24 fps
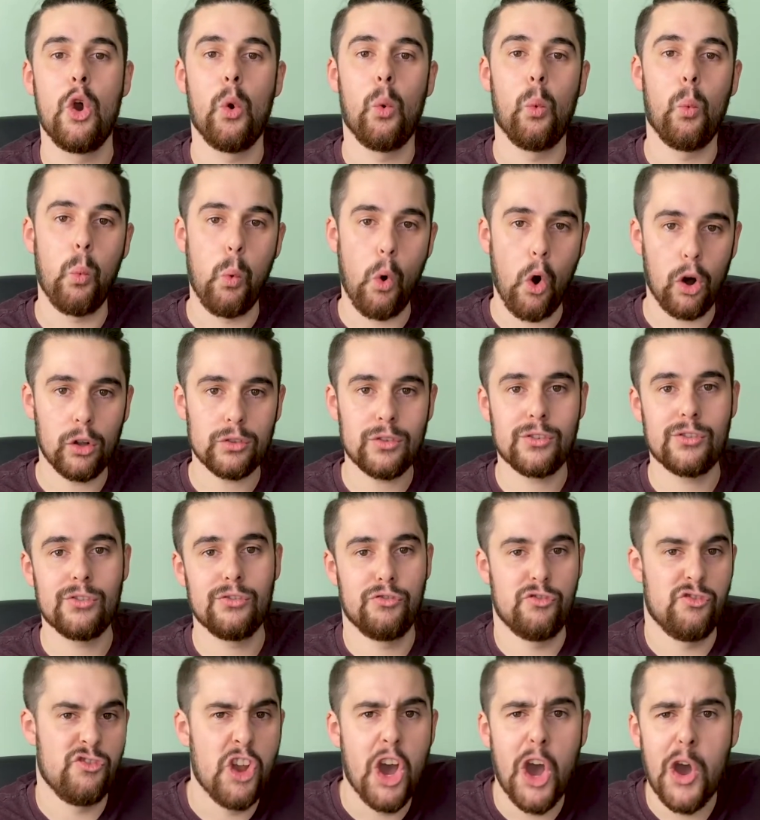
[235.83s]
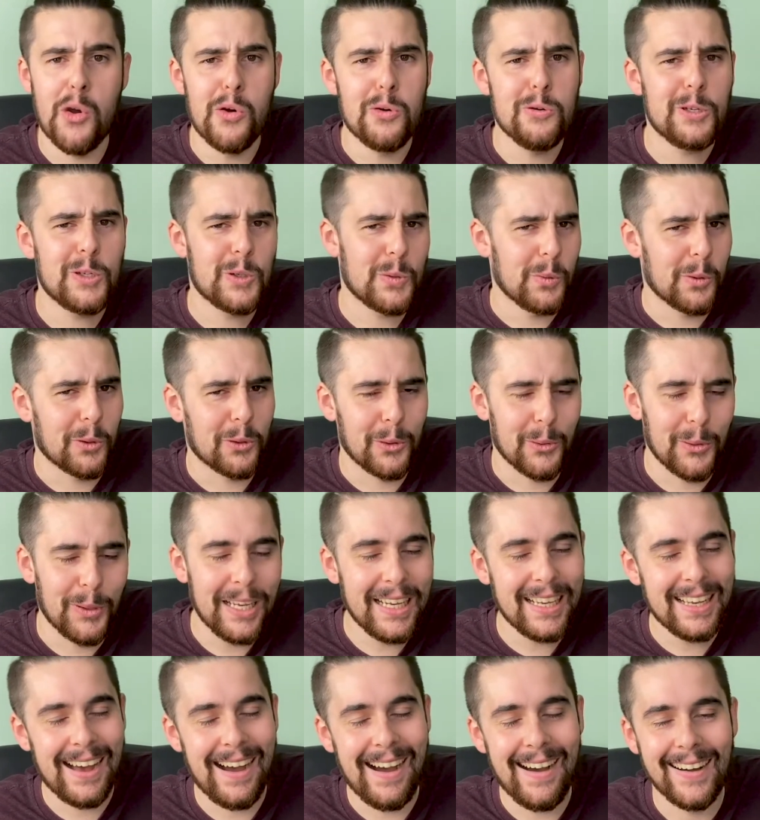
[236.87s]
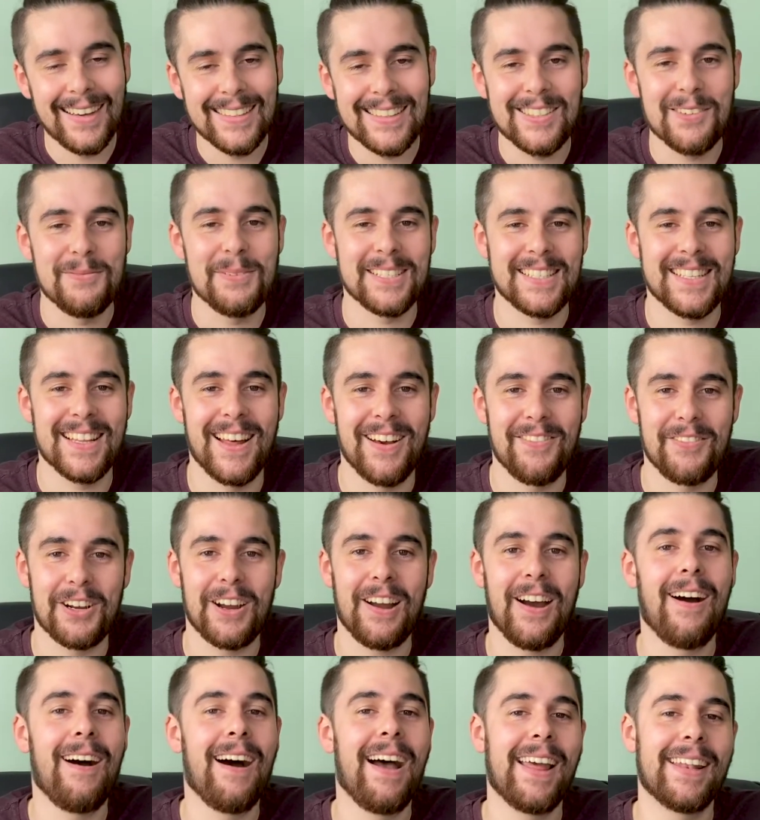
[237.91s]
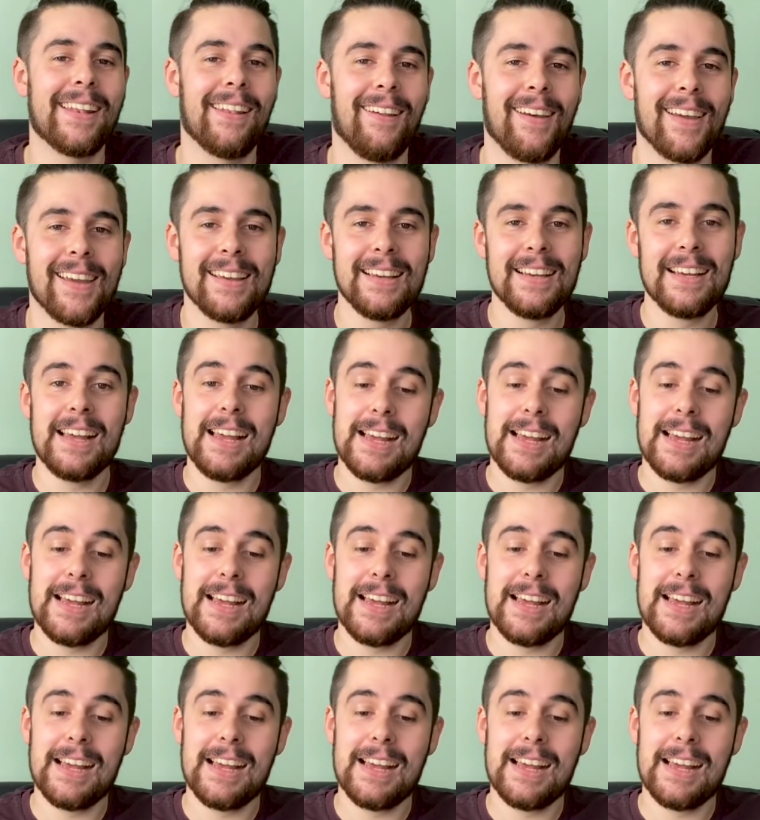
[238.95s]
watt nose, we'll call it, similar to that of a car headlight.